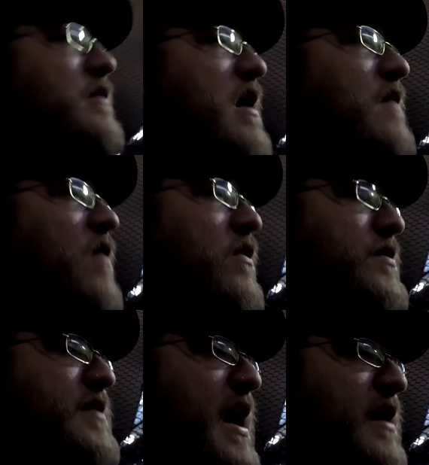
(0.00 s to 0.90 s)
Out of all
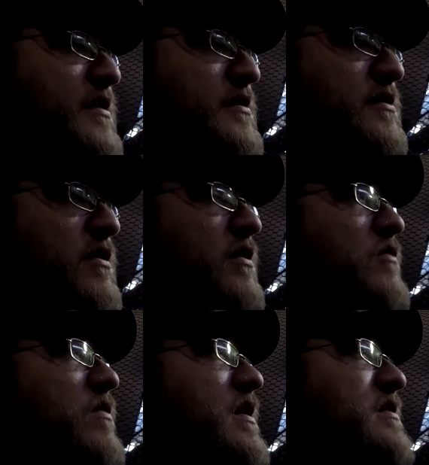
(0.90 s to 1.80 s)
the snakes, this is the
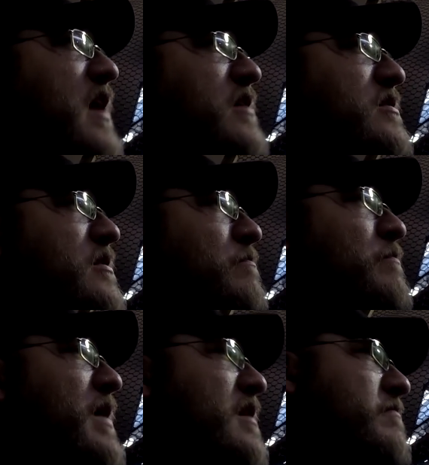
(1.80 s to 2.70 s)
only one that's actually
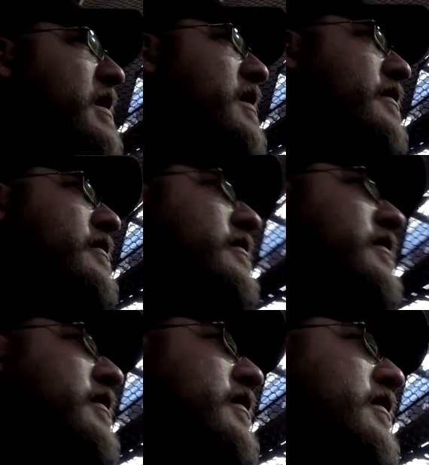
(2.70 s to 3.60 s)
bit me,
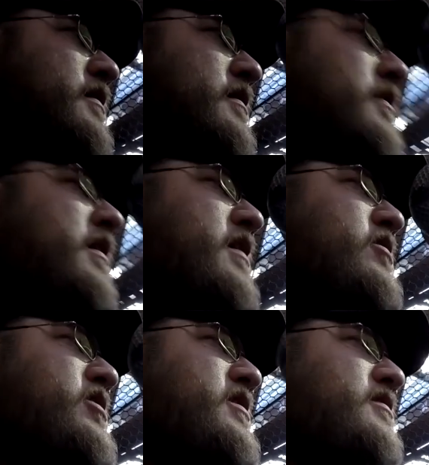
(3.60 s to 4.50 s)

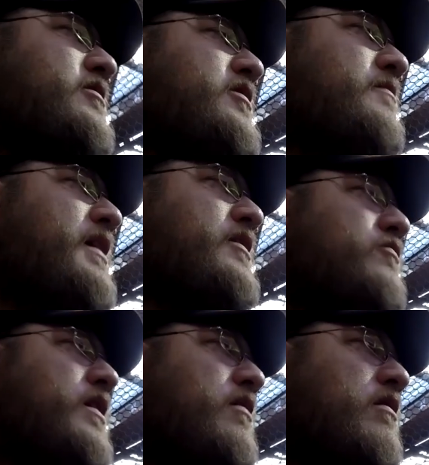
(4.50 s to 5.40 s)
and she's a big
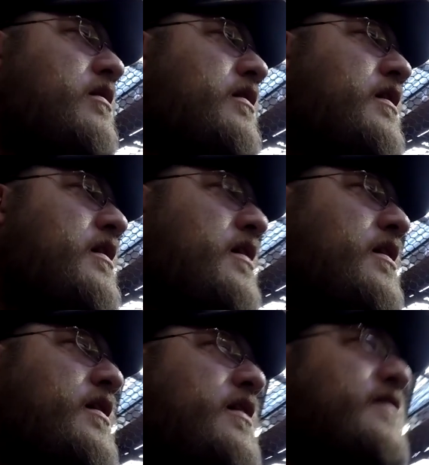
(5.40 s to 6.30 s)
sweetheart.
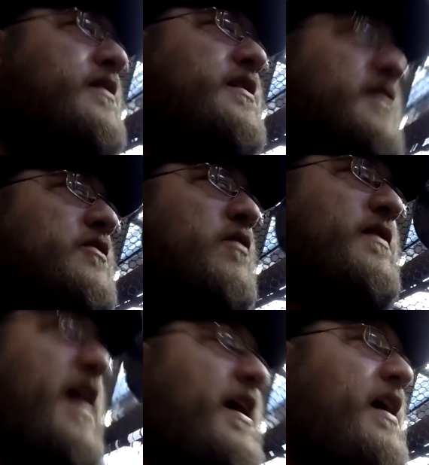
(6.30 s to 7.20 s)
This is the
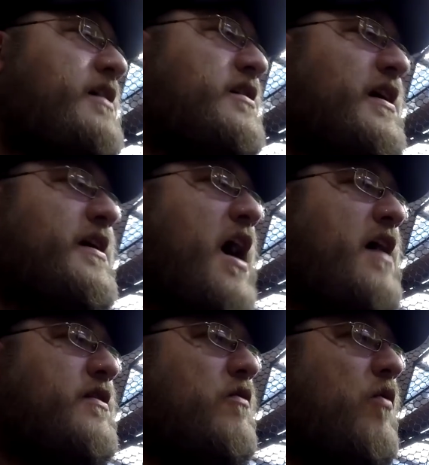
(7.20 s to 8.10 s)
one that actually
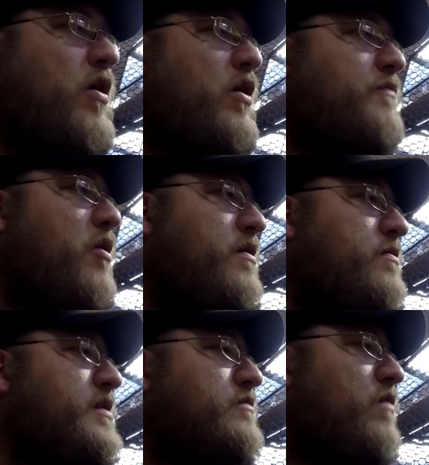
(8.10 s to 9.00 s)
got in the wall. Part of the
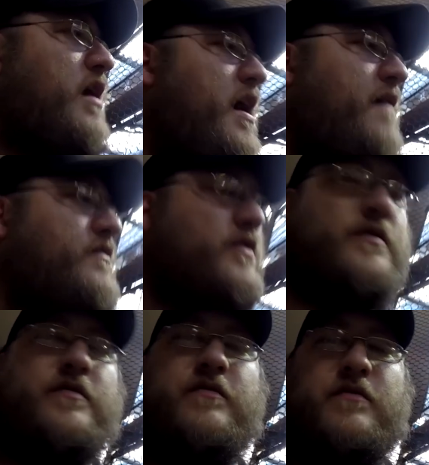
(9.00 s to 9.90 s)
reason why I have
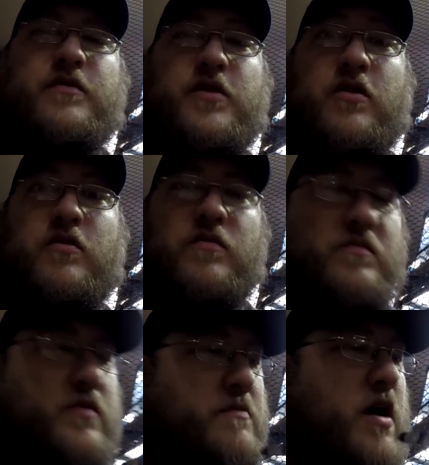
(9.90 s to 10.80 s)
to, you know,
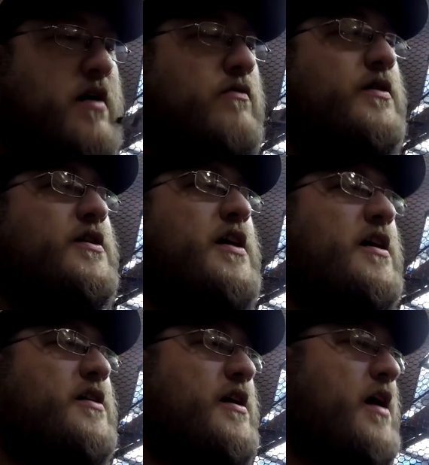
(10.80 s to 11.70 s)
remodel is she
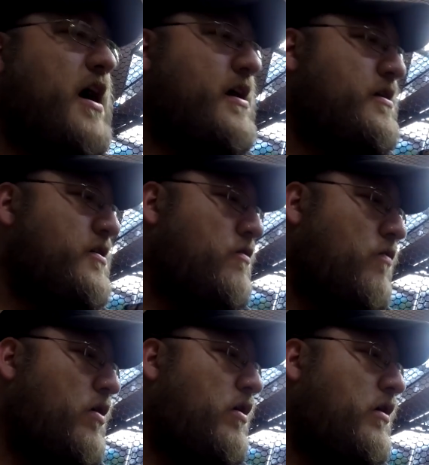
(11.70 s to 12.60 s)
actually got into the
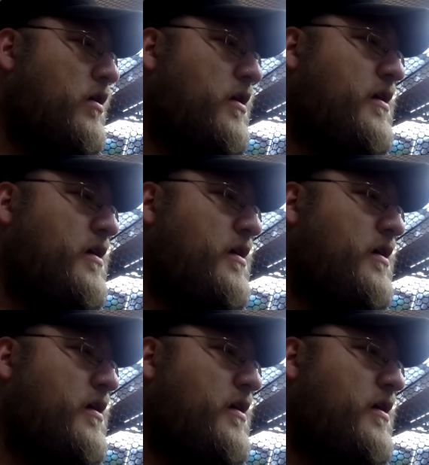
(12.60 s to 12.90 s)
wall,